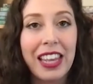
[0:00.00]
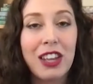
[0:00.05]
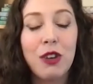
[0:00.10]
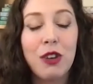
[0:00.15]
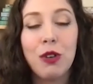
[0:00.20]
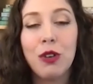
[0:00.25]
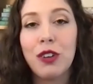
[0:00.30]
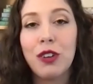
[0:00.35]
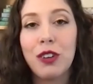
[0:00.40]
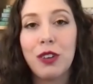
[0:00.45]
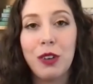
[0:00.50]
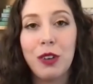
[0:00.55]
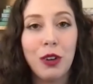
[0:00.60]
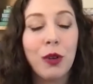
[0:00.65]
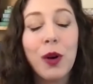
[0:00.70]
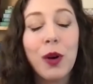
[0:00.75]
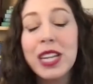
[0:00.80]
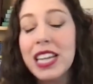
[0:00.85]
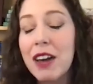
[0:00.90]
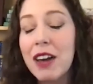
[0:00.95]
Like, you're
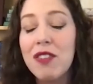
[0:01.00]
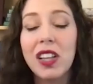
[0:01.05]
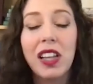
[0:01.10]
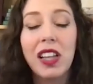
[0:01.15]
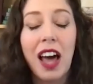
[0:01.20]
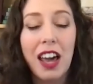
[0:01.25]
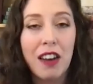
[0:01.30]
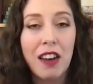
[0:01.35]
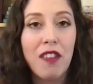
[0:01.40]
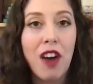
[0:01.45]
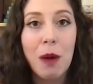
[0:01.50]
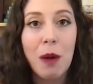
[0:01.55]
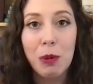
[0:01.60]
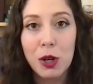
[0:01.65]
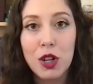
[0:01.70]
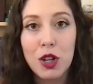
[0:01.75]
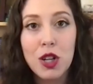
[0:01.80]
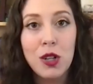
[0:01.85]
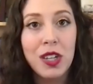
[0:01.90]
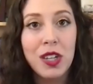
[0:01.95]
going to have a lot of
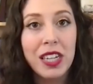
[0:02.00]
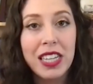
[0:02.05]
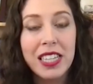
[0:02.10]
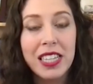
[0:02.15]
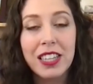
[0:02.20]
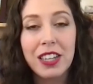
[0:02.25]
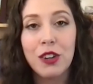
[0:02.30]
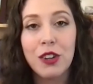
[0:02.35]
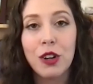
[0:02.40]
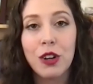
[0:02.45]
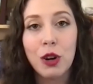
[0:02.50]
opportunities in